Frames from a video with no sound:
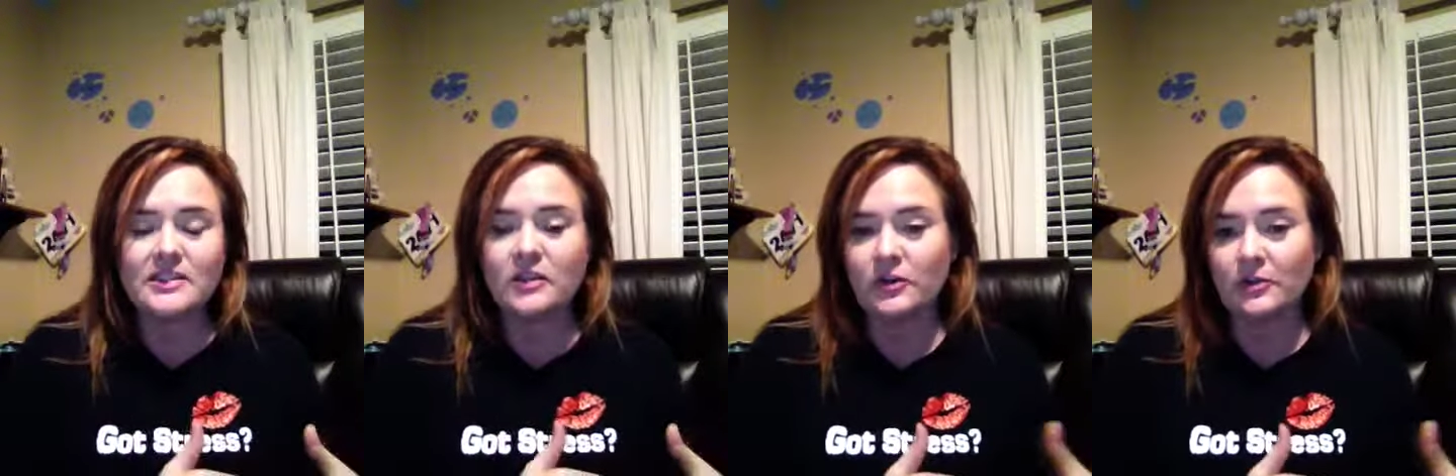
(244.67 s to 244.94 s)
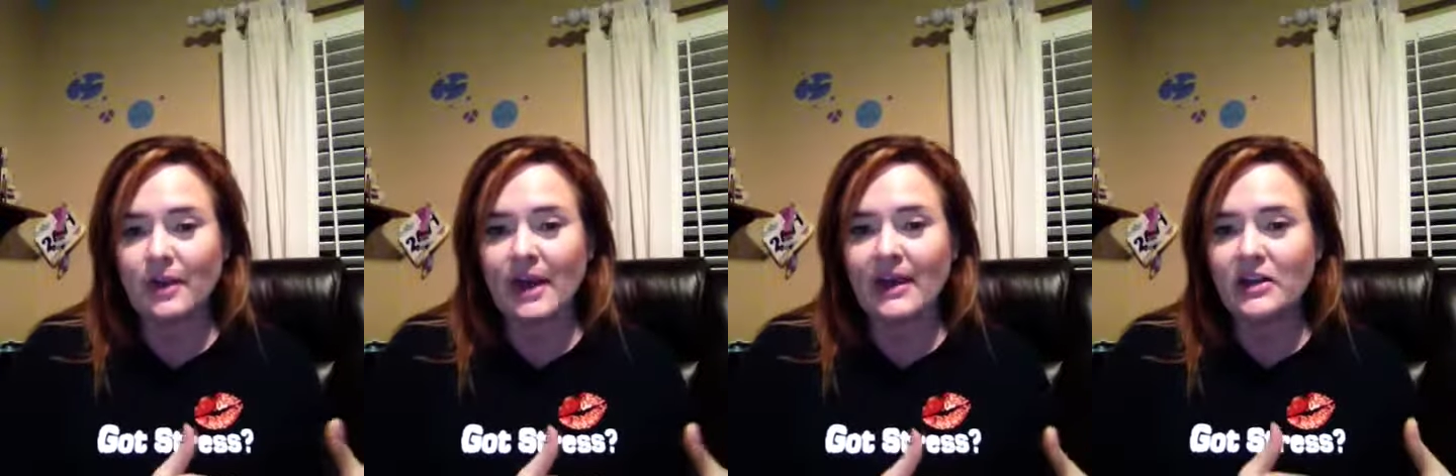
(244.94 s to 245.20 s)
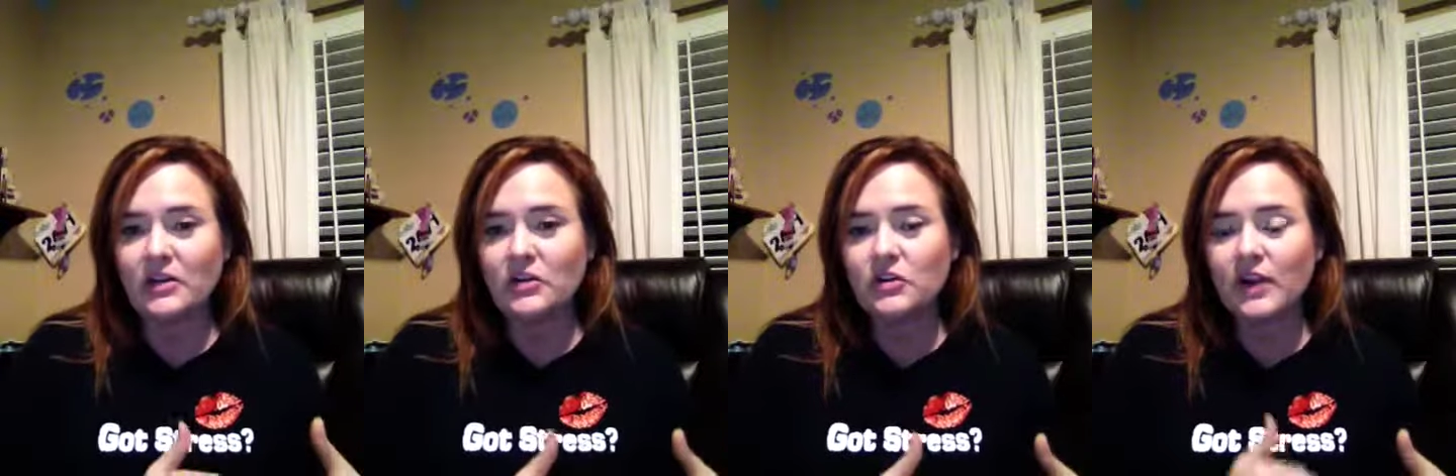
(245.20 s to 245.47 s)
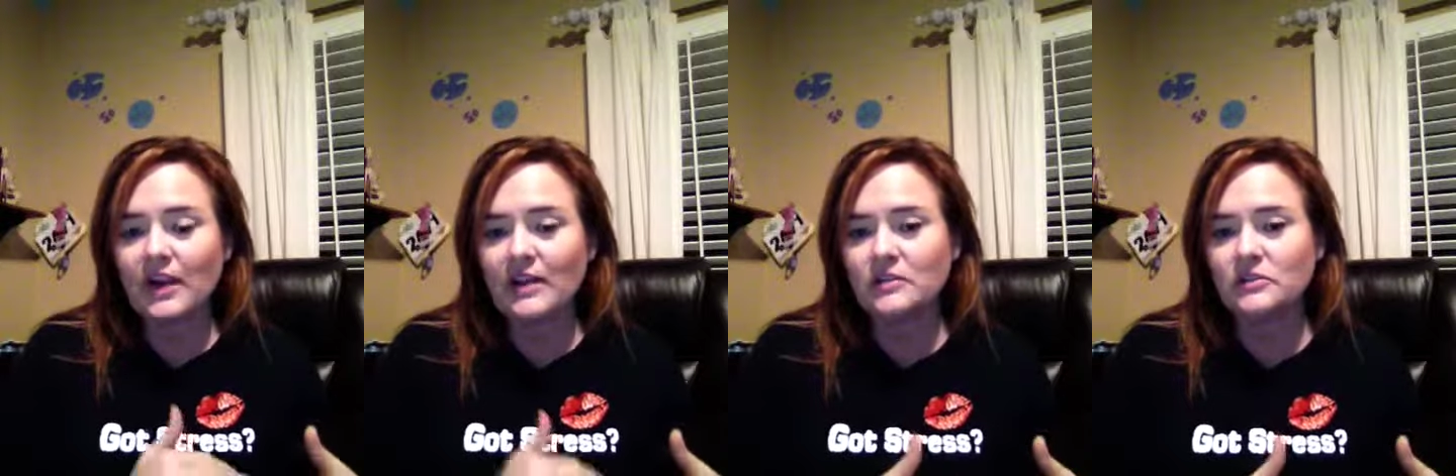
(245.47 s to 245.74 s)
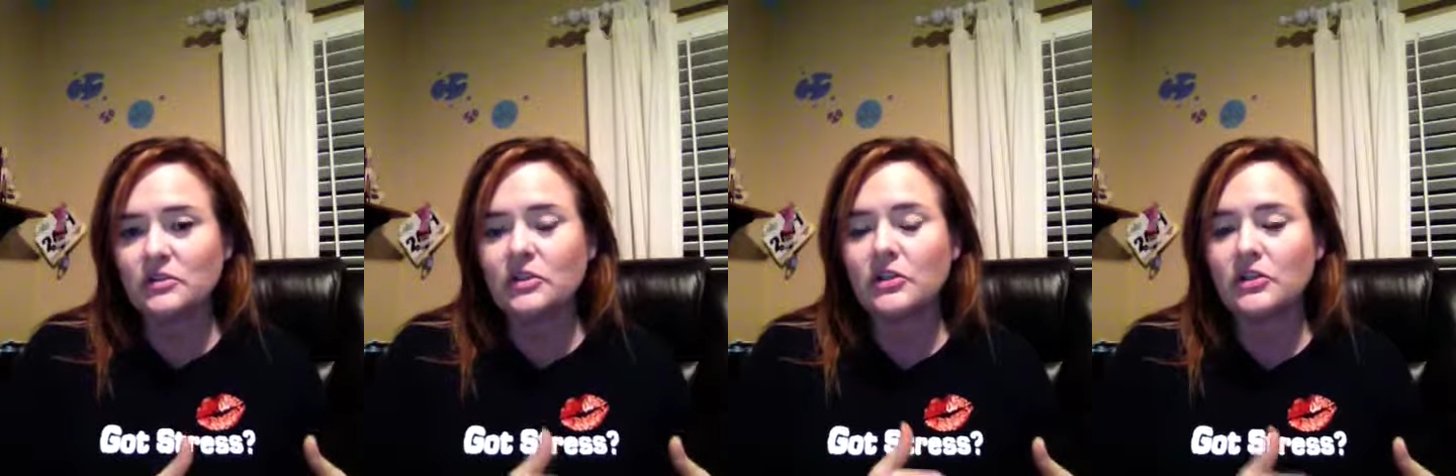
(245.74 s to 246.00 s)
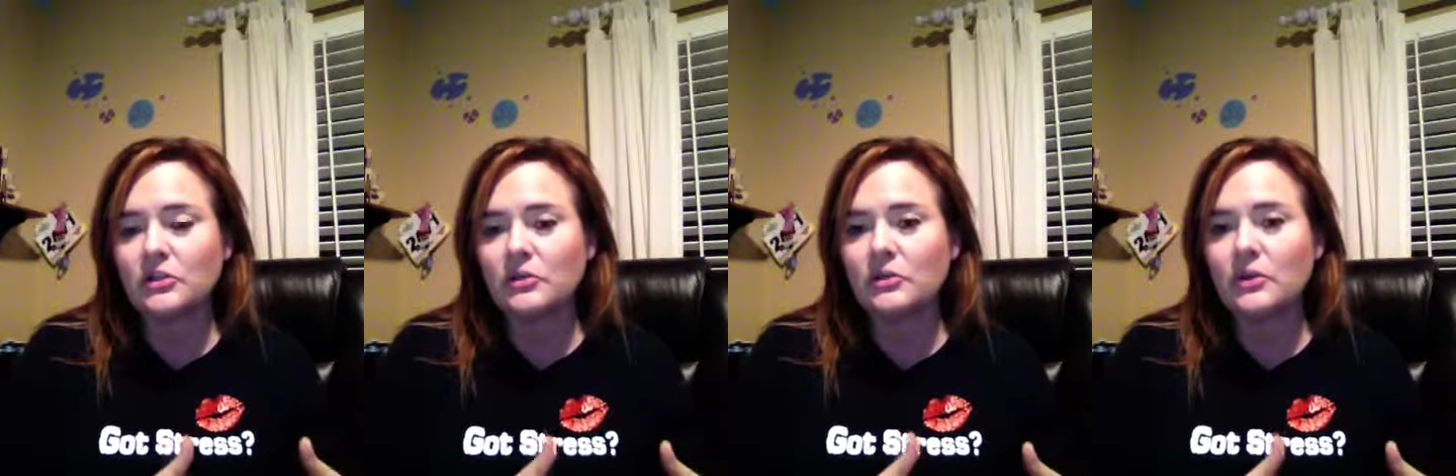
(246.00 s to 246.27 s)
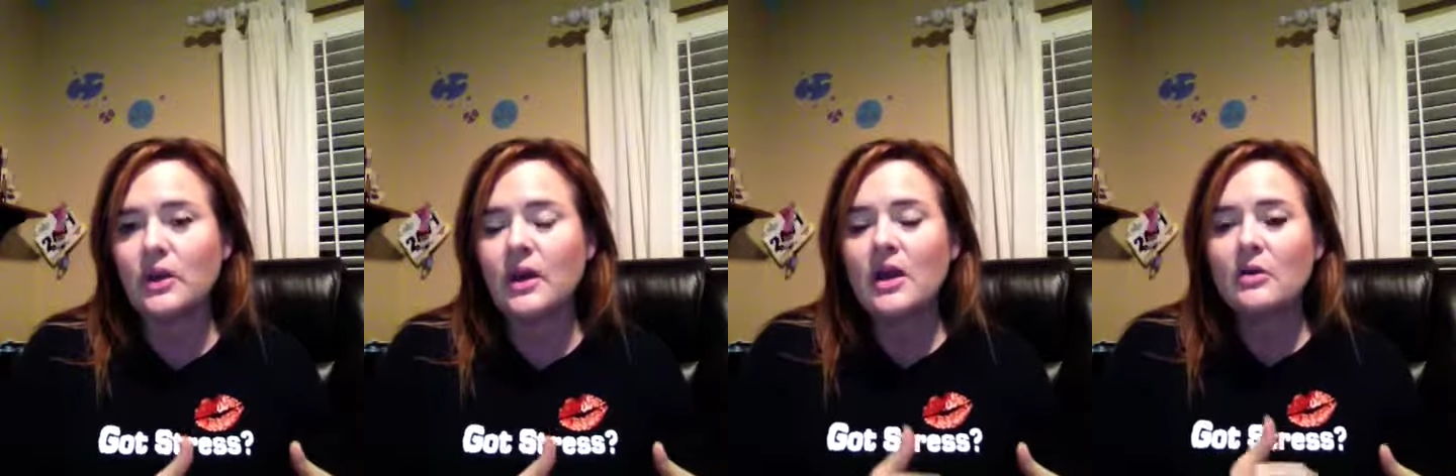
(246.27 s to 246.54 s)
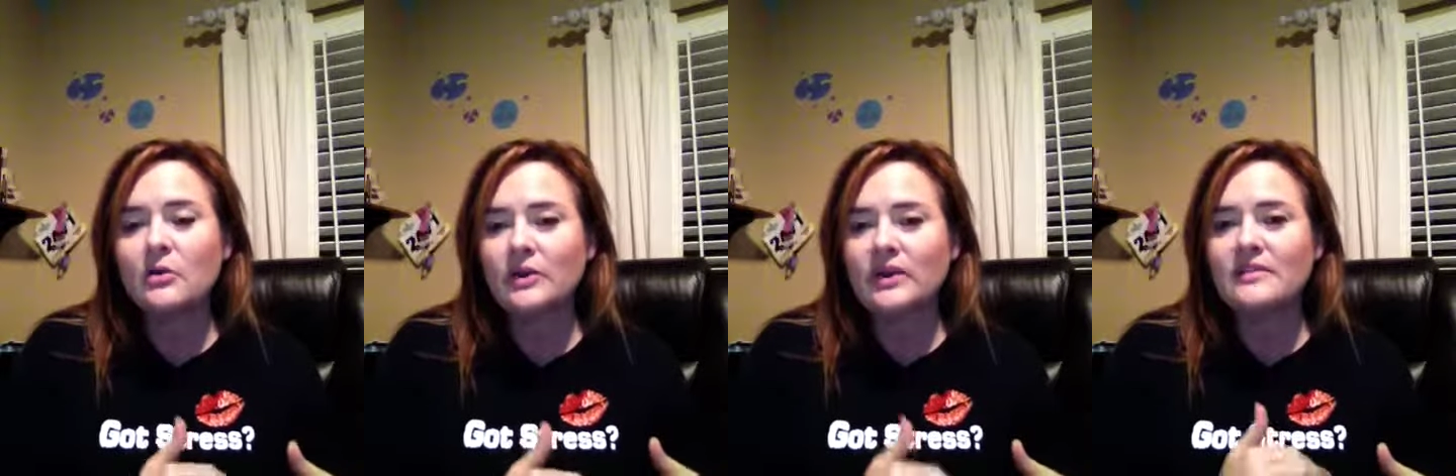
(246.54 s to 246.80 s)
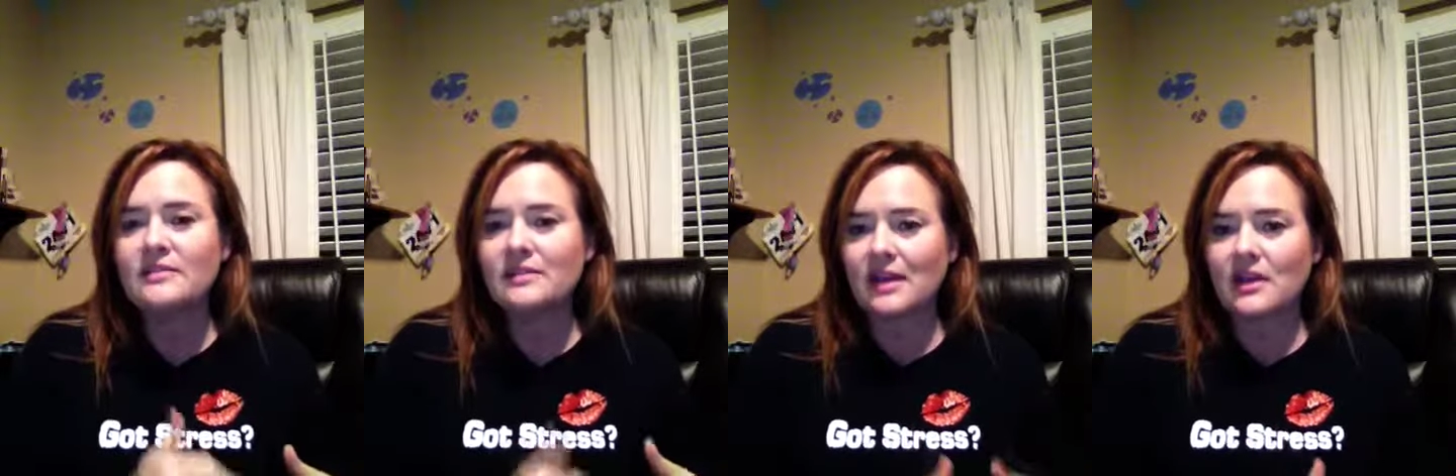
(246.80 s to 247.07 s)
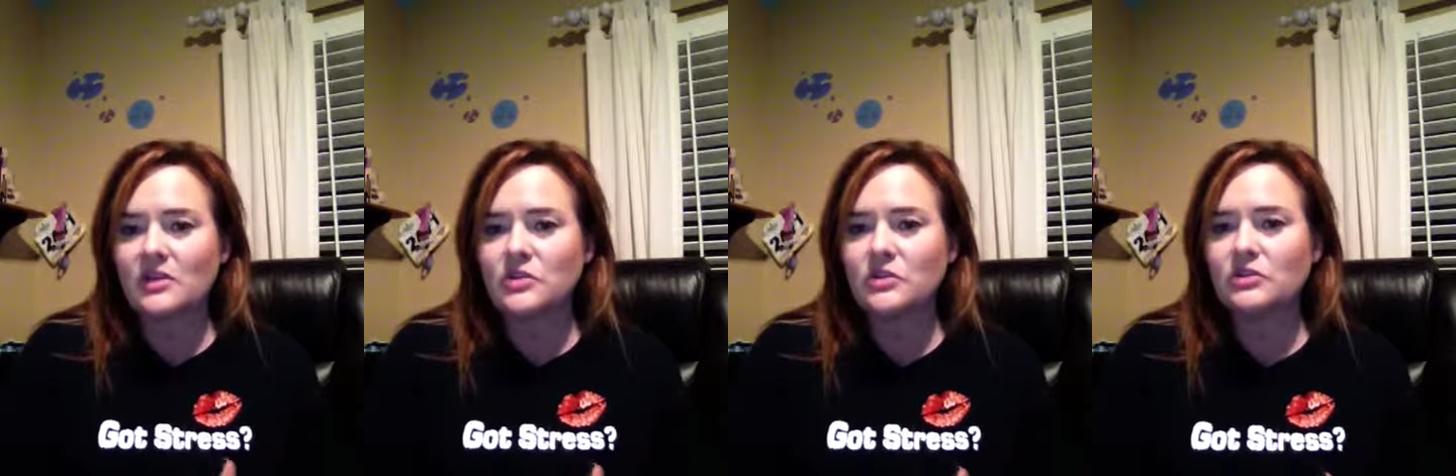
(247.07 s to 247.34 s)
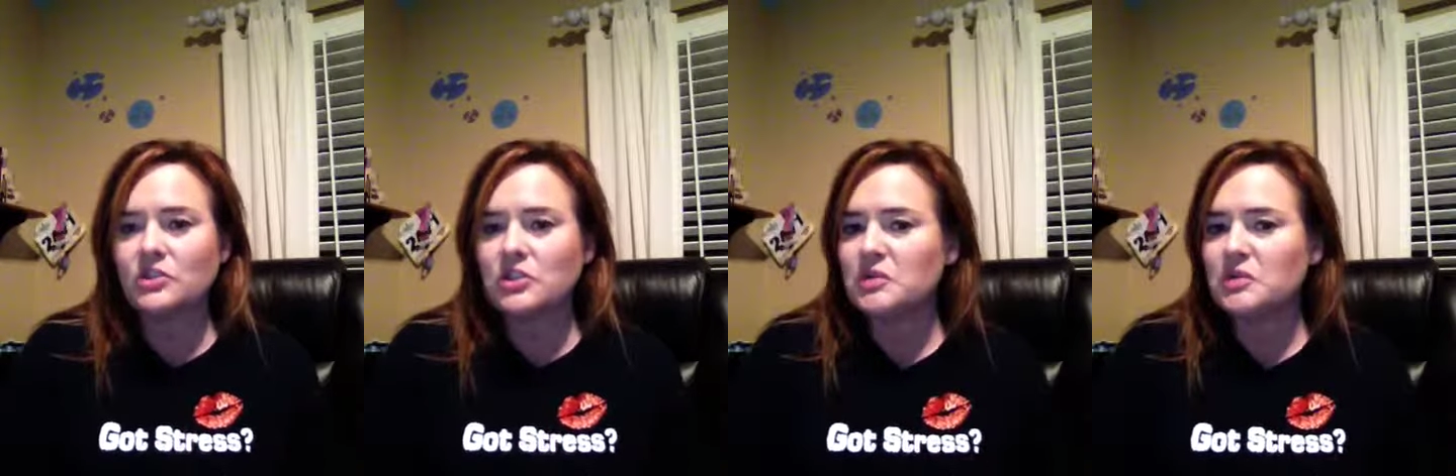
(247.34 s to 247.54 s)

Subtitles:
Look back in your calendar who rescheduled.